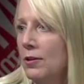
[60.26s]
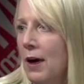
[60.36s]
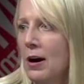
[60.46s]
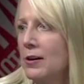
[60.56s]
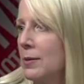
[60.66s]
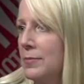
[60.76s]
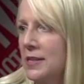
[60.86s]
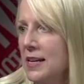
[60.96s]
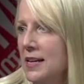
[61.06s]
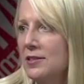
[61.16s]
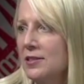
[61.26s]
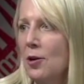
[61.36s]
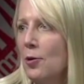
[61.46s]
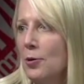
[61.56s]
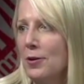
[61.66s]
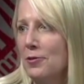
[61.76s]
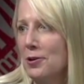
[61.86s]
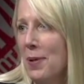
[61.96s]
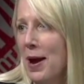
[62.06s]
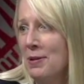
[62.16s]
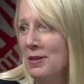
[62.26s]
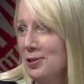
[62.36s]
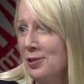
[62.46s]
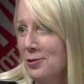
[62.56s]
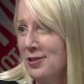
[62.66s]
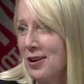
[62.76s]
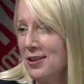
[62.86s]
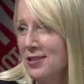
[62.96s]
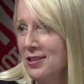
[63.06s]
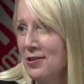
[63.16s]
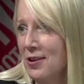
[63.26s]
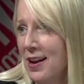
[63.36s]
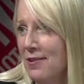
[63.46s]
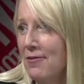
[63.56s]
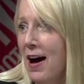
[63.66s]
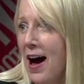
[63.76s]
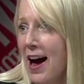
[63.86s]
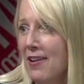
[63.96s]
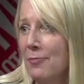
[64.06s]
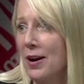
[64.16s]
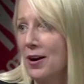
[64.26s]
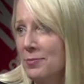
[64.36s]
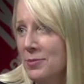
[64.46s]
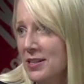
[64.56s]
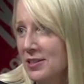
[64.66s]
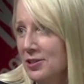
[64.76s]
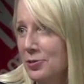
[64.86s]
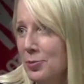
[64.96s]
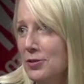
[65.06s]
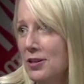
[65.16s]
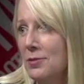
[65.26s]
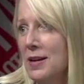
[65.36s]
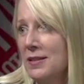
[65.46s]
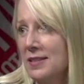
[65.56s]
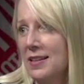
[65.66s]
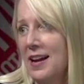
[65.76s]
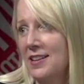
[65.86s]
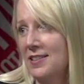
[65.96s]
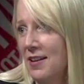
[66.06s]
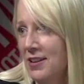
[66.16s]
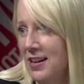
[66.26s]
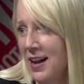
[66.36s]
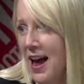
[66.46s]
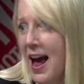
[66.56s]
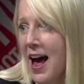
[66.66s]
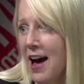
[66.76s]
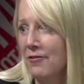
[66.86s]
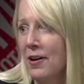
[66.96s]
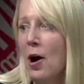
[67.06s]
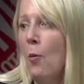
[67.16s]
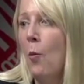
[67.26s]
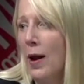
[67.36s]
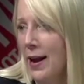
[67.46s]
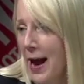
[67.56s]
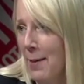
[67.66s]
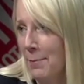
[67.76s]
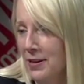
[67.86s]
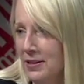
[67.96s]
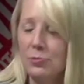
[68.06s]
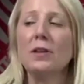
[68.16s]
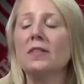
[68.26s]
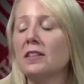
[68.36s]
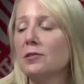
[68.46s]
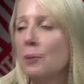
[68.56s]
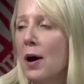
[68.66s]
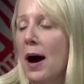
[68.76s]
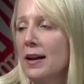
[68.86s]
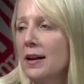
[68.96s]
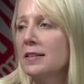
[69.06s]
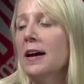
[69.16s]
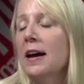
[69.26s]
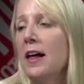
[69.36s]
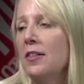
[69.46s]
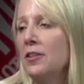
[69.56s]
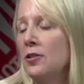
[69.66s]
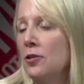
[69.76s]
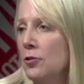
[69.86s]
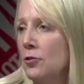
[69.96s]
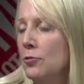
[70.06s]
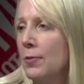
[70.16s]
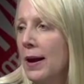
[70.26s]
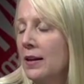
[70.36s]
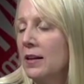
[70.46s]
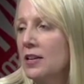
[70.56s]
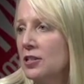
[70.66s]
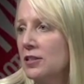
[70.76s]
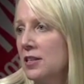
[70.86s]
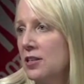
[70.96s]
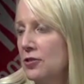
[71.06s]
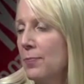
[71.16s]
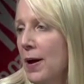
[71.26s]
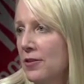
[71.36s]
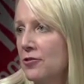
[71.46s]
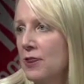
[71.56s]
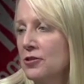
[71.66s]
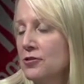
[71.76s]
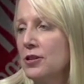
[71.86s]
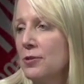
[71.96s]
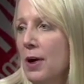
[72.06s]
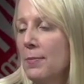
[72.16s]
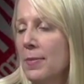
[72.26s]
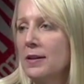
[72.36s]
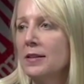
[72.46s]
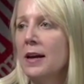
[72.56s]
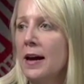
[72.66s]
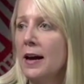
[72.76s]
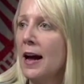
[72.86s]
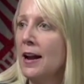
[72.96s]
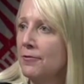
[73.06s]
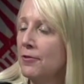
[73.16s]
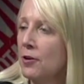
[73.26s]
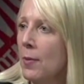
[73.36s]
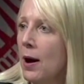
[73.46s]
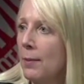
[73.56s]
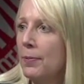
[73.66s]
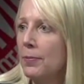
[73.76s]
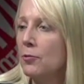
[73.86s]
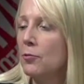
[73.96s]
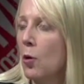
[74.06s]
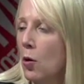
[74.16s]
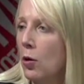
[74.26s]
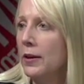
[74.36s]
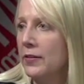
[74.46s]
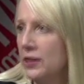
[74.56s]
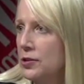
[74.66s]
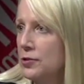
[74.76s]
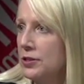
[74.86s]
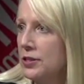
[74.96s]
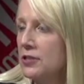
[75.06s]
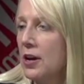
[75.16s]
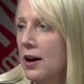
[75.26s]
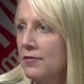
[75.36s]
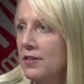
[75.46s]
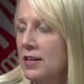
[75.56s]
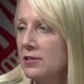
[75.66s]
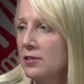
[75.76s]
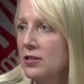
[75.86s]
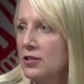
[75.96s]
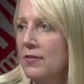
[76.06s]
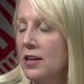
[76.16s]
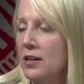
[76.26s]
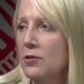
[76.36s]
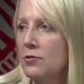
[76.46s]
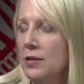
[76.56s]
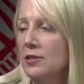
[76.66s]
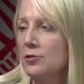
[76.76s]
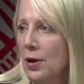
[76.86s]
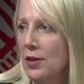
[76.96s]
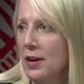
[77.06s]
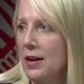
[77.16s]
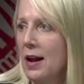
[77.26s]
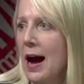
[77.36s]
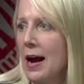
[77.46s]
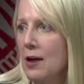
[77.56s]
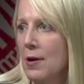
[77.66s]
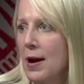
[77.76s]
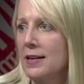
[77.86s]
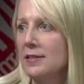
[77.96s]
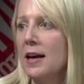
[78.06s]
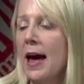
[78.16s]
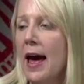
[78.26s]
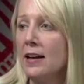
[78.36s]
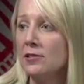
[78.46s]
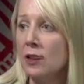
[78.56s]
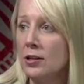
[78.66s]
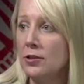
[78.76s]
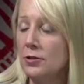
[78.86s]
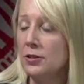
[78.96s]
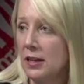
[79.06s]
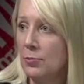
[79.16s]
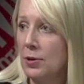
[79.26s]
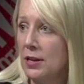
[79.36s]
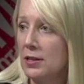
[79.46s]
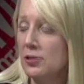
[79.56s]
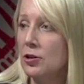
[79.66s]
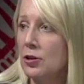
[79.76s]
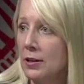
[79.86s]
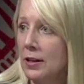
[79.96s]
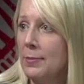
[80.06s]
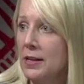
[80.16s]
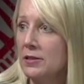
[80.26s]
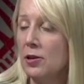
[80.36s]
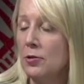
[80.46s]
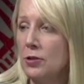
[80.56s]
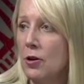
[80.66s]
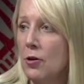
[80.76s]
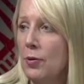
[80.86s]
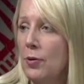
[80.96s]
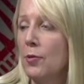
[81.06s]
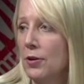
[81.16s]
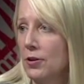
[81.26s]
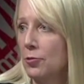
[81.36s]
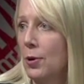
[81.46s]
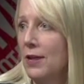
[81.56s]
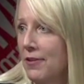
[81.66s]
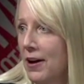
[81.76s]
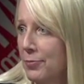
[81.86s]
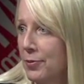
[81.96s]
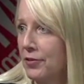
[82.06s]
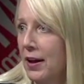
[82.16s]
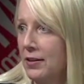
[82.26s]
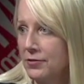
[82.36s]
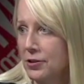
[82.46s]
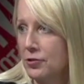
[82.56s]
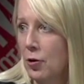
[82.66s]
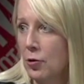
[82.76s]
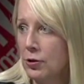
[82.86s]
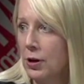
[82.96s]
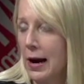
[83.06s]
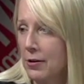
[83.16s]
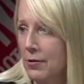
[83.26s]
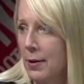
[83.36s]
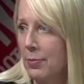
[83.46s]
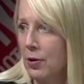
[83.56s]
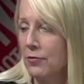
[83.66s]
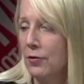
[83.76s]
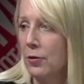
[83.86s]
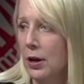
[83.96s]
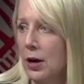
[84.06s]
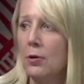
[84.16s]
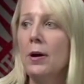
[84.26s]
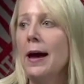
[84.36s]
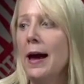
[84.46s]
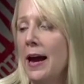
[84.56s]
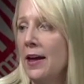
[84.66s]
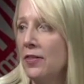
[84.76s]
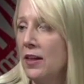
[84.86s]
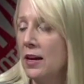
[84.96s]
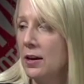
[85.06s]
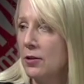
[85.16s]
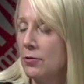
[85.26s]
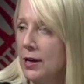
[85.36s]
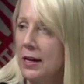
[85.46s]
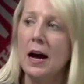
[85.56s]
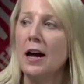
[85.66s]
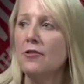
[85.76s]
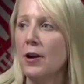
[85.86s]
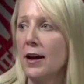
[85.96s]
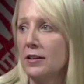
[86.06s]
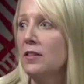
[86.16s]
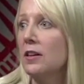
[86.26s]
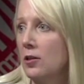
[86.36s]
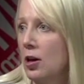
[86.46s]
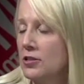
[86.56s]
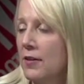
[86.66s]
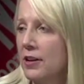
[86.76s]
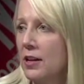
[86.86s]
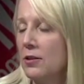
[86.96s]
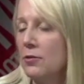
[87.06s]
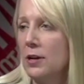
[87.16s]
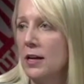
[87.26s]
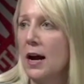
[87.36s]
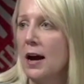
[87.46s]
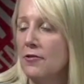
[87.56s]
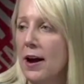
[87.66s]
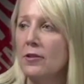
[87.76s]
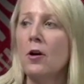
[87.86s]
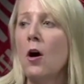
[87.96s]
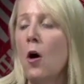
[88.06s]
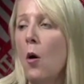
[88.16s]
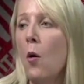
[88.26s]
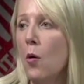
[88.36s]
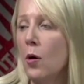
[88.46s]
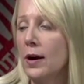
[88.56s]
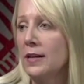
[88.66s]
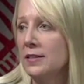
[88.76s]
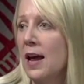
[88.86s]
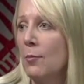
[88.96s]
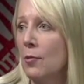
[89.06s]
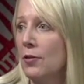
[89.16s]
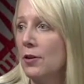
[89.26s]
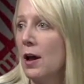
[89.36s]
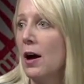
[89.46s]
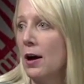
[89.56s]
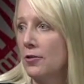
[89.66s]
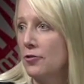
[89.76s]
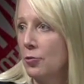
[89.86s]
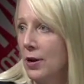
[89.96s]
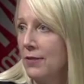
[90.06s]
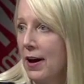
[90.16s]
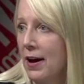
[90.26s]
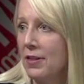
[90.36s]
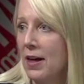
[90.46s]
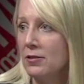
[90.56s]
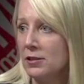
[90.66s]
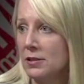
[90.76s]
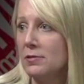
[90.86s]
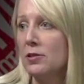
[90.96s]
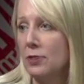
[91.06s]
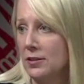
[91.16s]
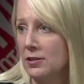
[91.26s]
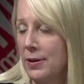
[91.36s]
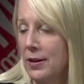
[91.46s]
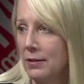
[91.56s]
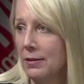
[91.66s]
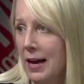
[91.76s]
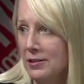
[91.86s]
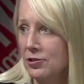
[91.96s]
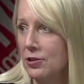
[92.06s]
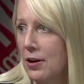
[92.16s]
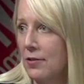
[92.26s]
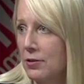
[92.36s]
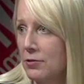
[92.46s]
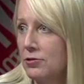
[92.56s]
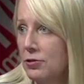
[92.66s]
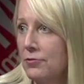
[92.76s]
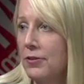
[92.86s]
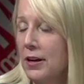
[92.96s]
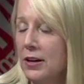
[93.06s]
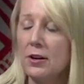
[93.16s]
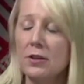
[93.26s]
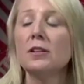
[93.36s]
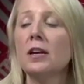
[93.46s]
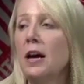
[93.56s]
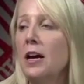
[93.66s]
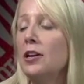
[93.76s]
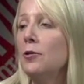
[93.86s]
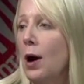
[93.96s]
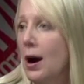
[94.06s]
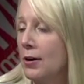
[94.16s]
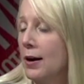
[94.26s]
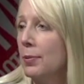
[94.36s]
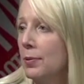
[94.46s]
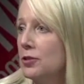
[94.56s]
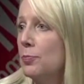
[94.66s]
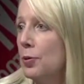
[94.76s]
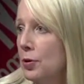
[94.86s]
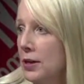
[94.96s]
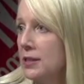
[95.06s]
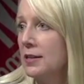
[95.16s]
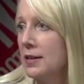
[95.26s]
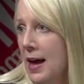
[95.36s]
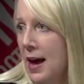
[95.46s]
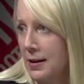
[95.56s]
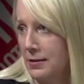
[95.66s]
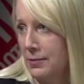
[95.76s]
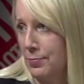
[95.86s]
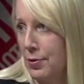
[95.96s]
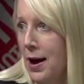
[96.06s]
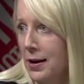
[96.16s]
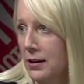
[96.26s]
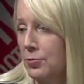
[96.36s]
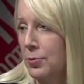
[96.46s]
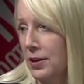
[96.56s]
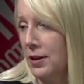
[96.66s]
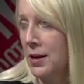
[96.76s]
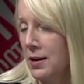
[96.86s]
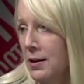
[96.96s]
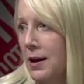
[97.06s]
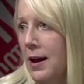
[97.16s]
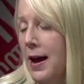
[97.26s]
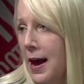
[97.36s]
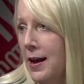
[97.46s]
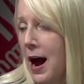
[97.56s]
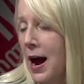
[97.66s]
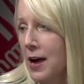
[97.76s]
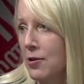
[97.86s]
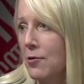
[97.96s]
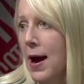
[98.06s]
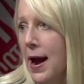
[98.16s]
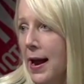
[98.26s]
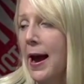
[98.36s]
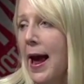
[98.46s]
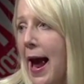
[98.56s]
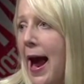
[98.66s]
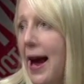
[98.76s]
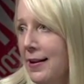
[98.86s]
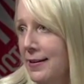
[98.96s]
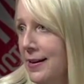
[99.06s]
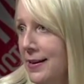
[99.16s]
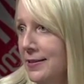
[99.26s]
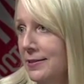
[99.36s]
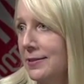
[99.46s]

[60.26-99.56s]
of RMDs. So if your payments don't start until you're 85, but RMDs are supposed to commence at age 70 and a half, what happens with this product? The new regulations issued by the Treasury Department kind of firm up the role and the usage of these longevity annuities within IRAs. As long as you stick within certain limits, so you don't put more than 25% of your total IRA portfolio in the annuity contract, in the longevity annuity contract, or it's not more than $125,000, so it has to be the lesser of those two figures, you are able to put that product within an IRA, and it is